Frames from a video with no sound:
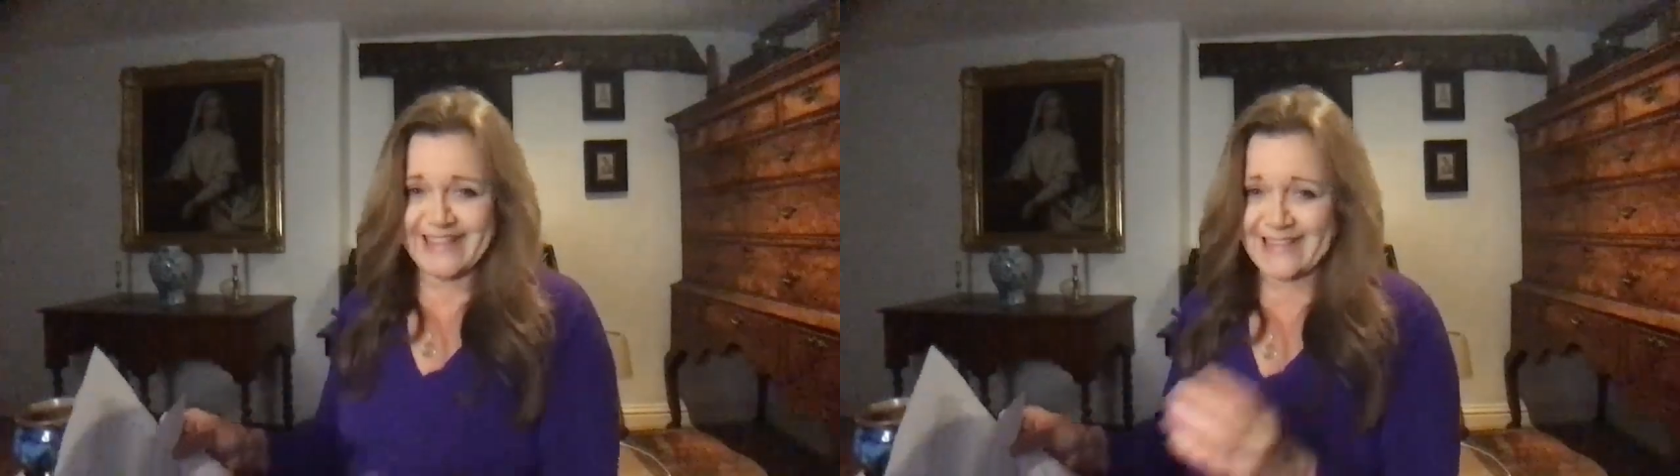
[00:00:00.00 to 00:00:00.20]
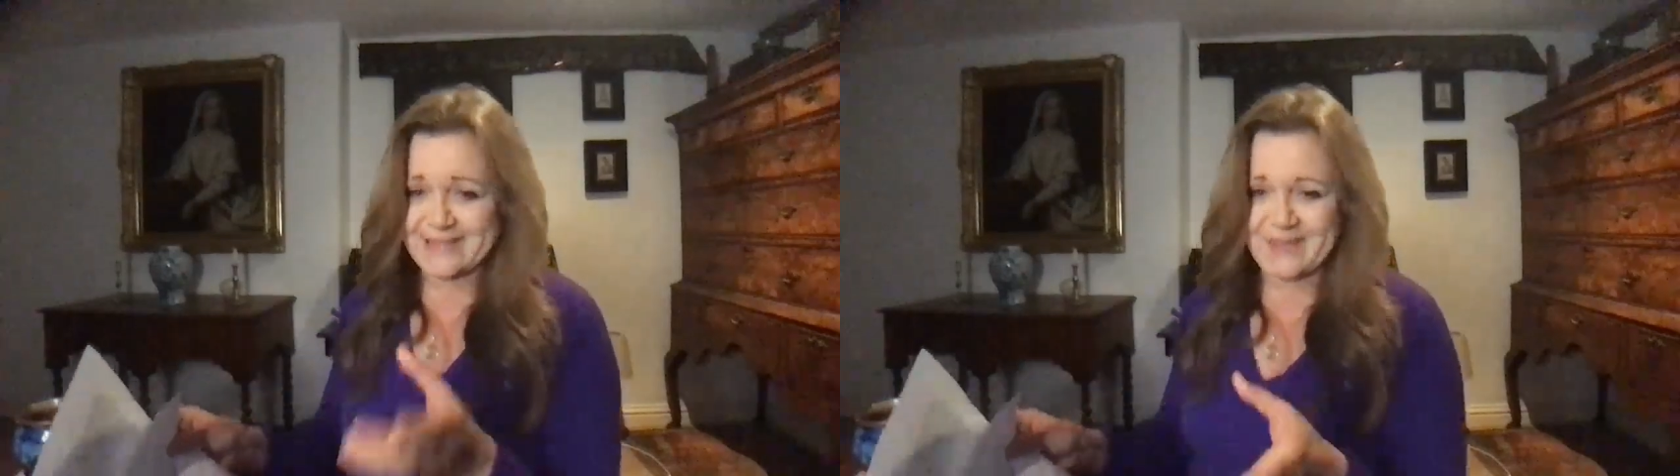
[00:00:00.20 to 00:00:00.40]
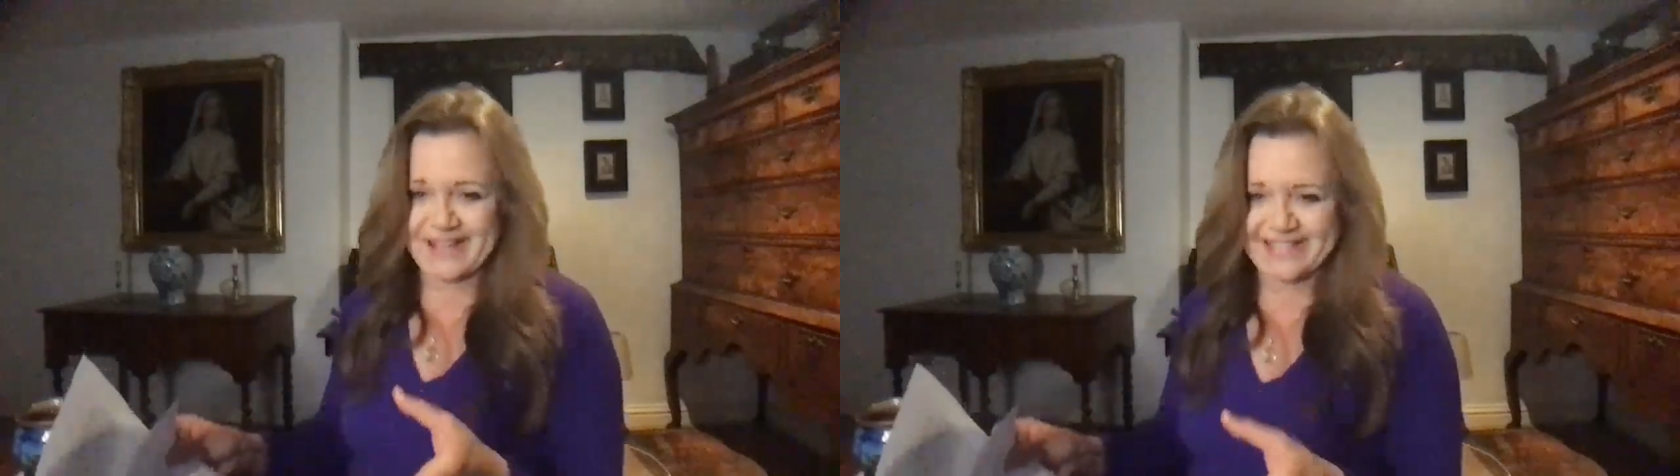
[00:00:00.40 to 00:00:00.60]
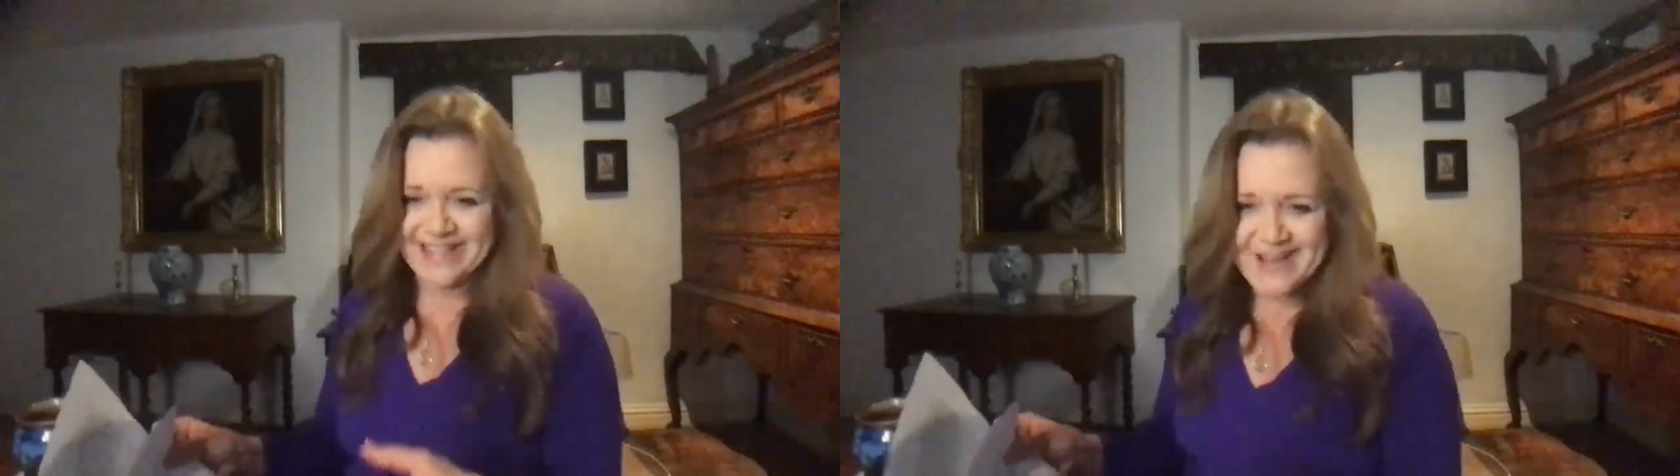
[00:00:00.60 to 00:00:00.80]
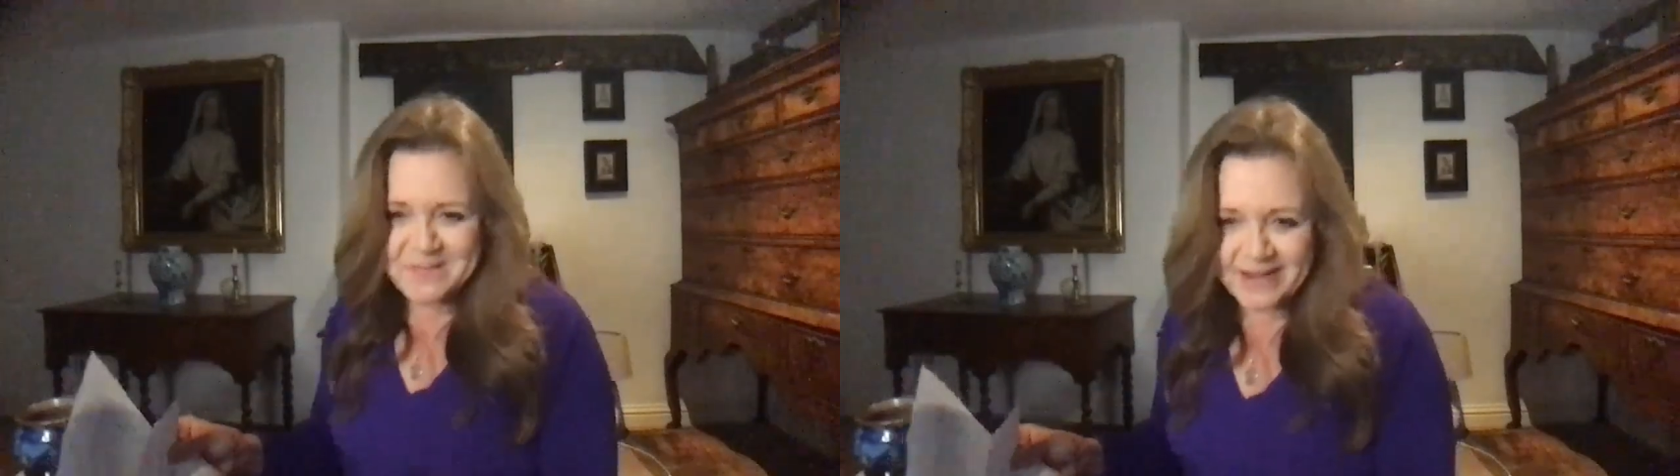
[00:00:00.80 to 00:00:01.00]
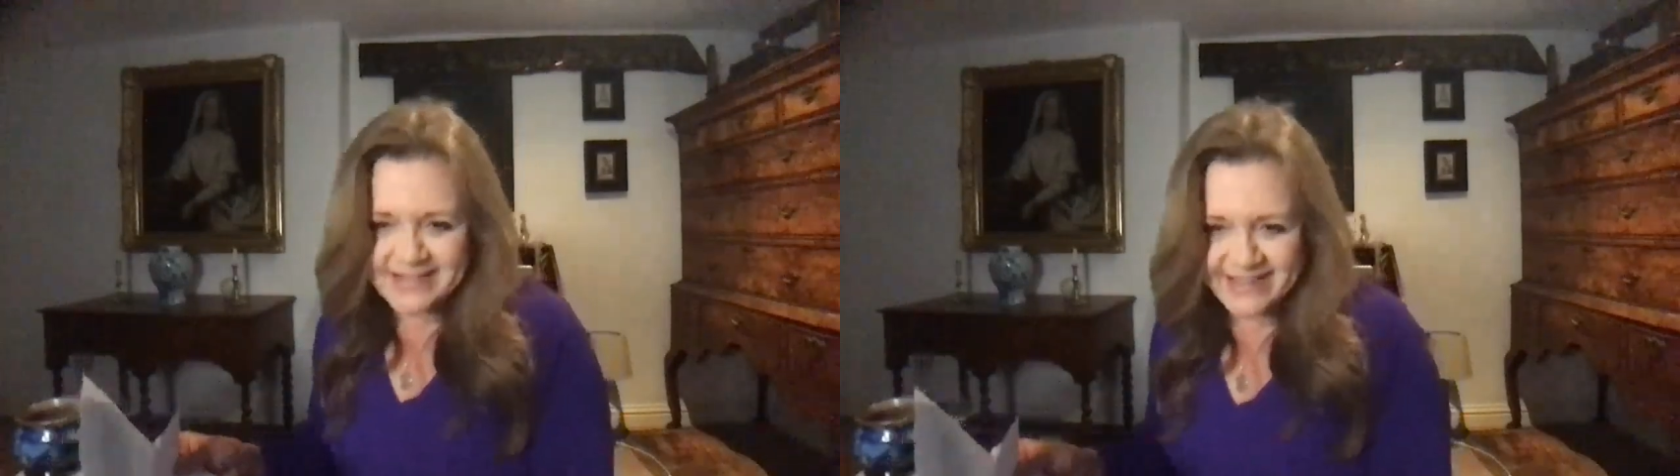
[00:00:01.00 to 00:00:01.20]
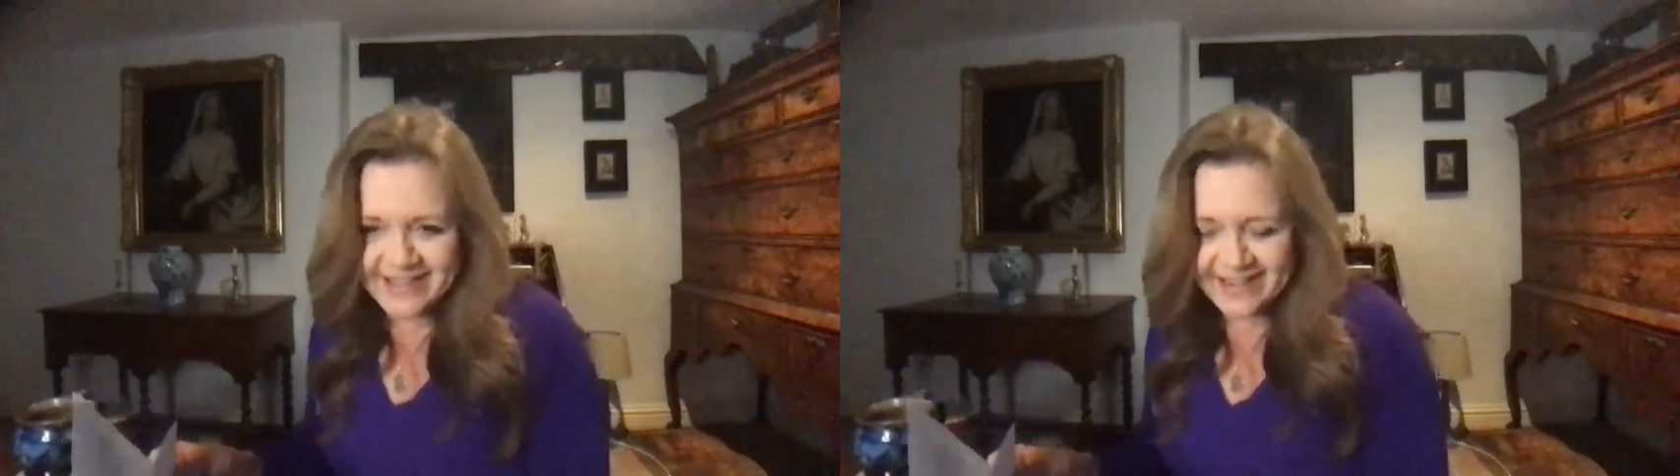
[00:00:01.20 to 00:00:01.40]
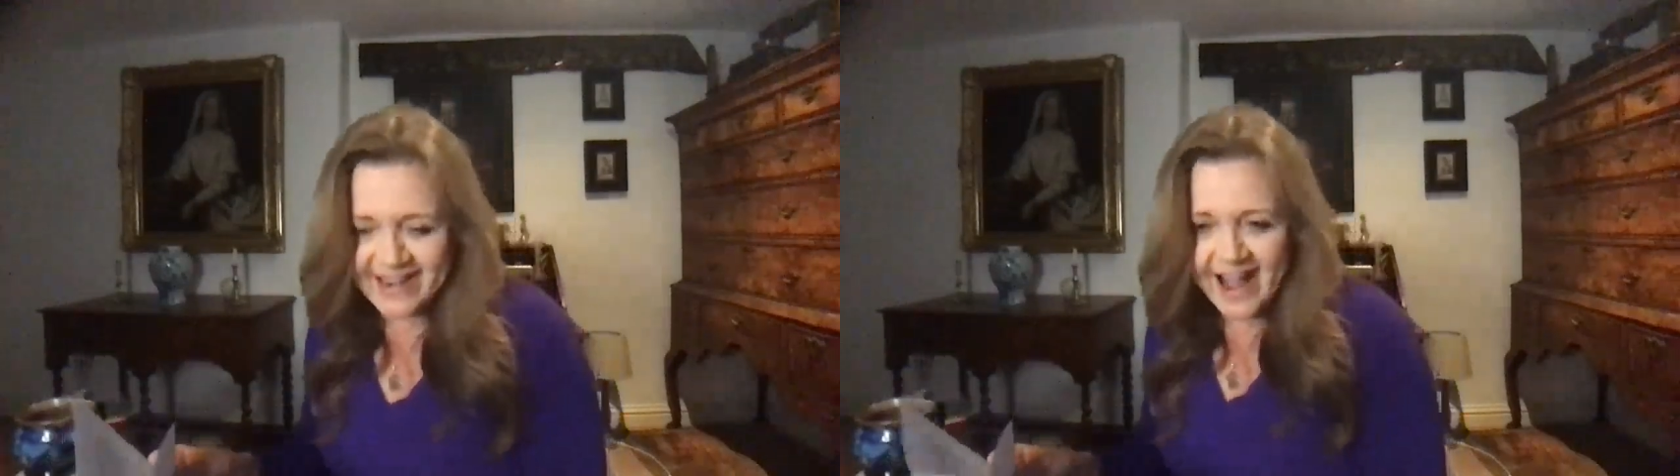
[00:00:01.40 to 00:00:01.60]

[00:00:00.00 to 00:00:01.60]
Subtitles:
It's my take on it.